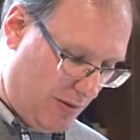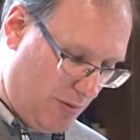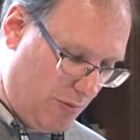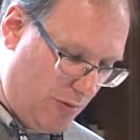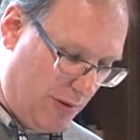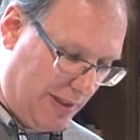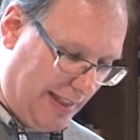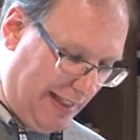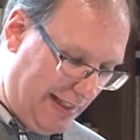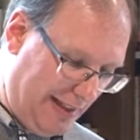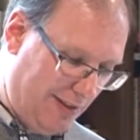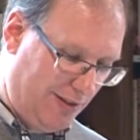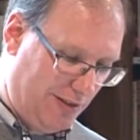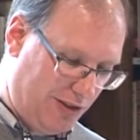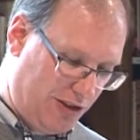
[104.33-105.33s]
were
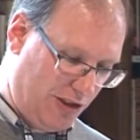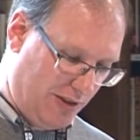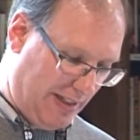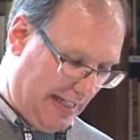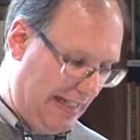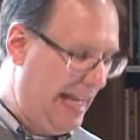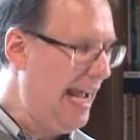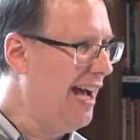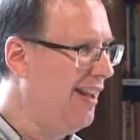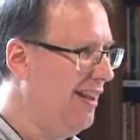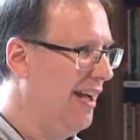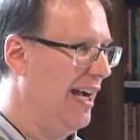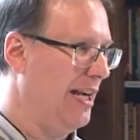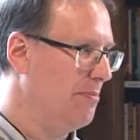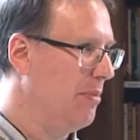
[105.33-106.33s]
killed during an
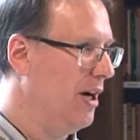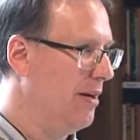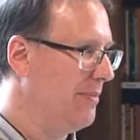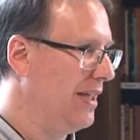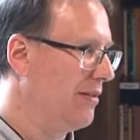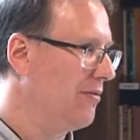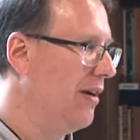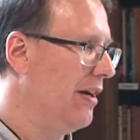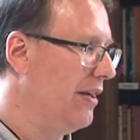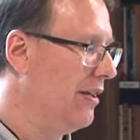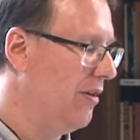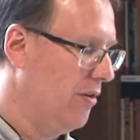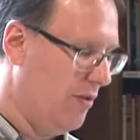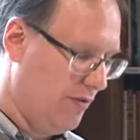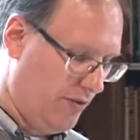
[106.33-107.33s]
Allied bombing run
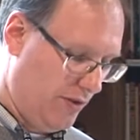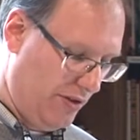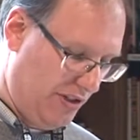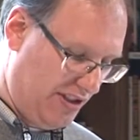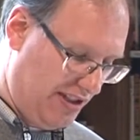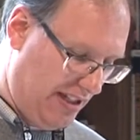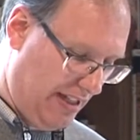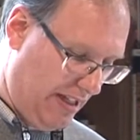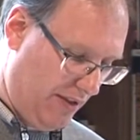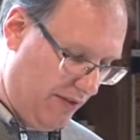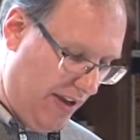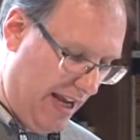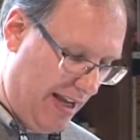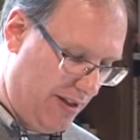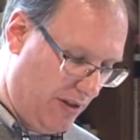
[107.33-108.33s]
over the city of
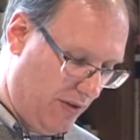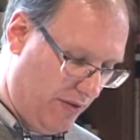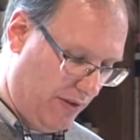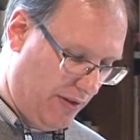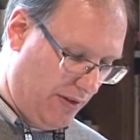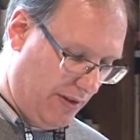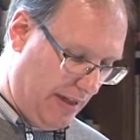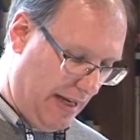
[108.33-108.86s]
Hanover.